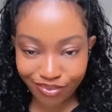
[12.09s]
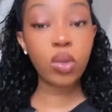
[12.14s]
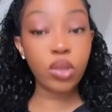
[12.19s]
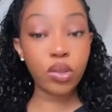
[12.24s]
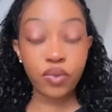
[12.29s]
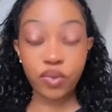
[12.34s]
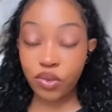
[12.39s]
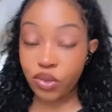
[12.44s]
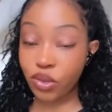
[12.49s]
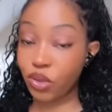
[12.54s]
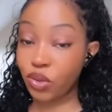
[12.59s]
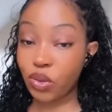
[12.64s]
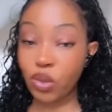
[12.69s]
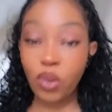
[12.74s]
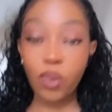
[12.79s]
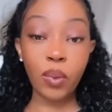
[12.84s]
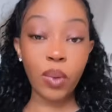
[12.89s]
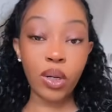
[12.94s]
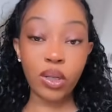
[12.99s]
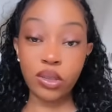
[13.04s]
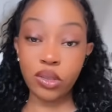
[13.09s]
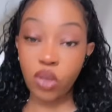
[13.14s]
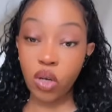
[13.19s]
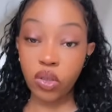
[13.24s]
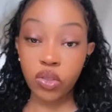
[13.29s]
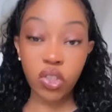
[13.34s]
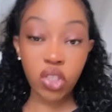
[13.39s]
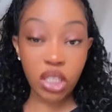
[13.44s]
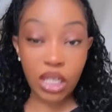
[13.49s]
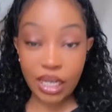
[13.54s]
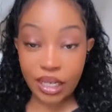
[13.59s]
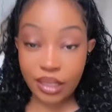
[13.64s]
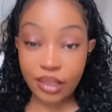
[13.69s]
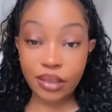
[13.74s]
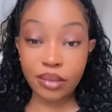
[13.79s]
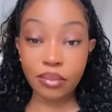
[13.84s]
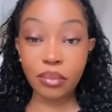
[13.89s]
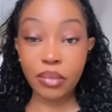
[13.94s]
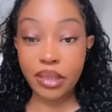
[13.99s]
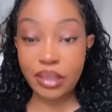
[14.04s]
If you don't know what
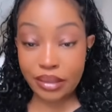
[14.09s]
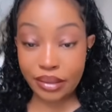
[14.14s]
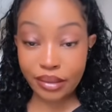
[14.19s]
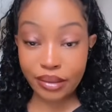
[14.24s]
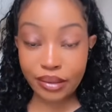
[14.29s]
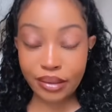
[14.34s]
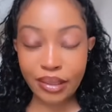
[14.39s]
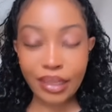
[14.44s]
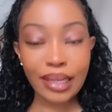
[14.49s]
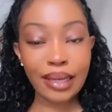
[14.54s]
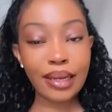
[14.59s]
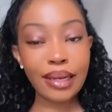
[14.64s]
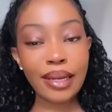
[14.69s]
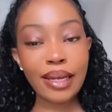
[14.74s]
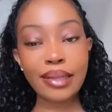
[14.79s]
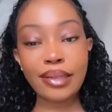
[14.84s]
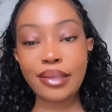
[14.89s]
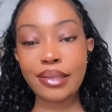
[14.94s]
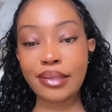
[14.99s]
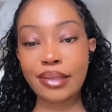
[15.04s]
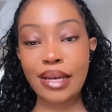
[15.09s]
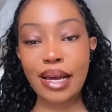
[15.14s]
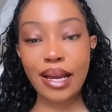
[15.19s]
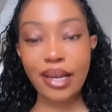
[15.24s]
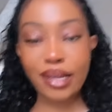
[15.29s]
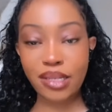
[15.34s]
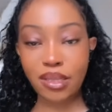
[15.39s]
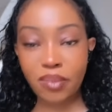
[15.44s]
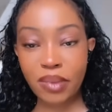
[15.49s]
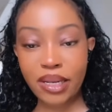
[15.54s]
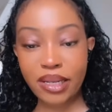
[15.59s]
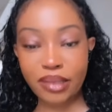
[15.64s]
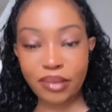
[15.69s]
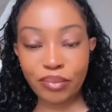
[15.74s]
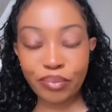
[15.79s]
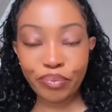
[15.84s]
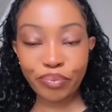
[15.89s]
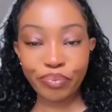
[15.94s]
nonchalant means, let this guy explain.